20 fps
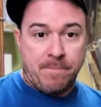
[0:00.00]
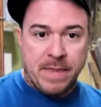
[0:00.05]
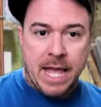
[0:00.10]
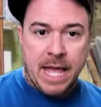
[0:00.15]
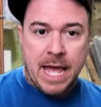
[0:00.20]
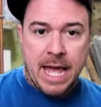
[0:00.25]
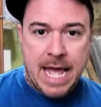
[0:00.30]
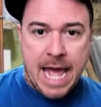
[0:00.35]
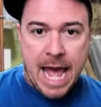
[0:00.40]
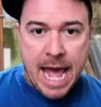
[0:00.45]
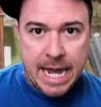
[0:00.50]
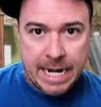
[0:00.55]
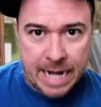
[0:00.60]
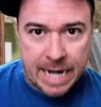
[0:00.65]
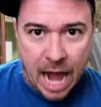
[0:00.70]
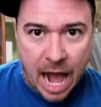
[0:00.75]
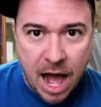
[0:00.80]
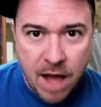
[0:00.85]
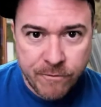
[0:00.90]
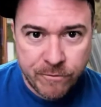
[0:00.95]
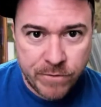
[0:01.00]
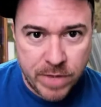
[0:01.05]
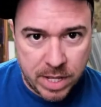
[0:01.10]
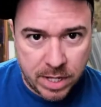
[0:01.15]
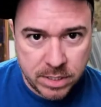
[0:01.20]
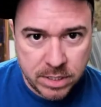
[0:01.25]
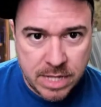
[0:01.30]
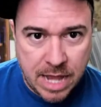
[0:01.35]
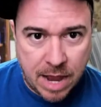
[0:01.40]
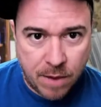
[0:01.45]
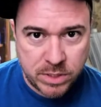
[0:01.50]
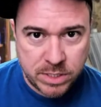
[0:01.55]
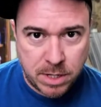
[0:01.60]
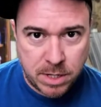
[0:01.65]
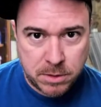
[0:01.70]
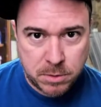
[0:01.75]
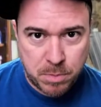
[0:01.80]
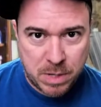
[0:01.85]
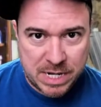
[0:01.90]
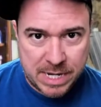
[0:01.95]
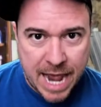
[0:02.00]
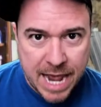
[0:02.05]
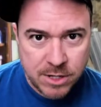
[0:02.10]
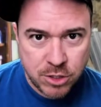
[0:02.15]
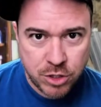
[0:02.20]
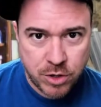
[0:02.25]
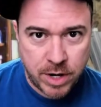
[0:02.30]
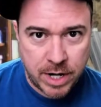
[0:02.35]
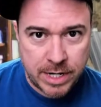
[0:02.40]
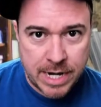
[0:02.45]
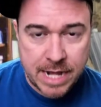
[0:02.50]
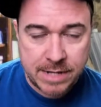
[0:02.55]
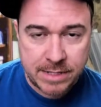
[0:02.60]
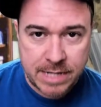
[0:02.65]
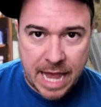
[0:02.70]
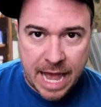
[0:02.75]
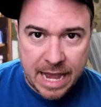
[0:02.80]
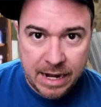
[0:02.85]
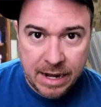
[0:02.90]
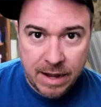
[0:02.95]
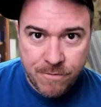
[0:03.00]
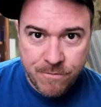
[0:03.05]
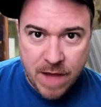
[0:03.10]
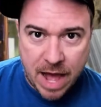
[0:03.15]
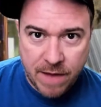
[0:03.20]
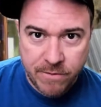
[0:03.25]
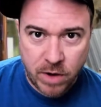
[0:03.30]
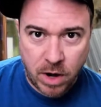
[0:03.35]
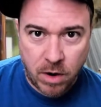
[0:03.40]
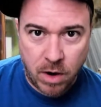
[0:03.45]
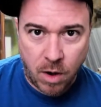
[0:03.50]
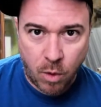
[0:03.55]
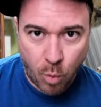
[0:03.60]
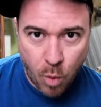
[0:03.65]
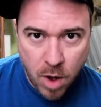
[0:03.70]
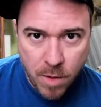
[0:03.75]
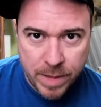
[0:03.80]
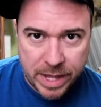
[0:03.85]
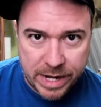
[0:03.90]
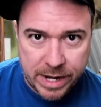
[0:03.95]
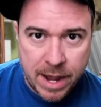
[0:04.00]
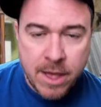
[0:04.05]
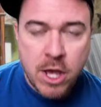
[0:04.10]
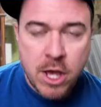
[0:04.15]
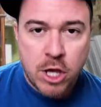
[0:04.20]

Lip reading: He had an offense that was as pedestrian as an 85-year-old woman